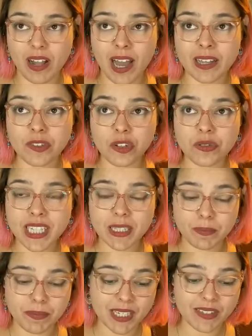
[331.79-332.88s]
I don't eat
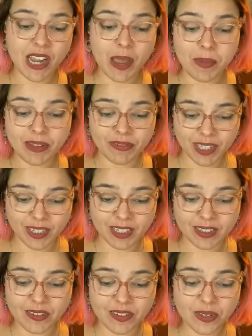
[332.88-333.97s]
meat. I'm a
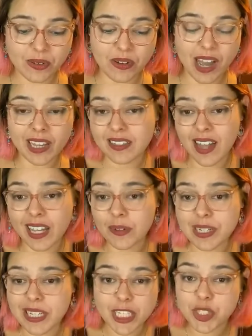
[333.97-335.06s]
vegan, so I
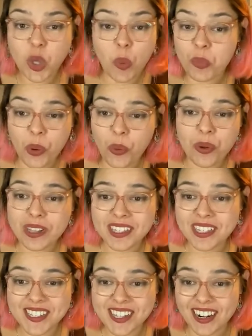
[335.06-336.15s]
really don't know what
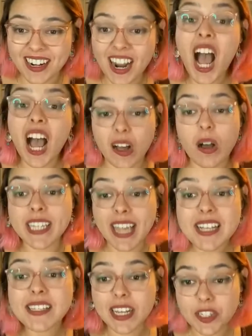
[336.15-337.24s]
these are.
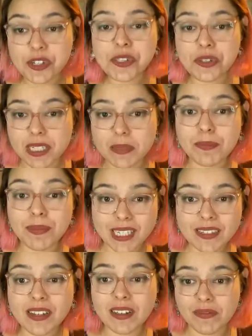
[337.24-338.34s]
Yes, I used to eat
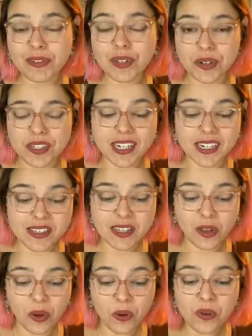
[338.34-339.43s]
meat a few years
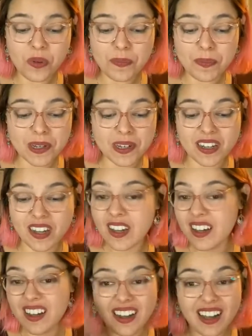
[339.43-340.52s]
ago, but
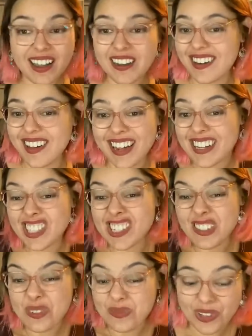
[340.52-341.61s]
I just
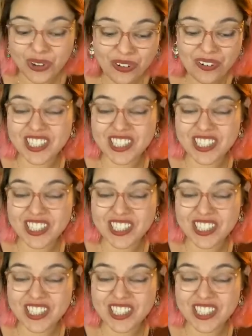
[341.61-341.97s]
don't know.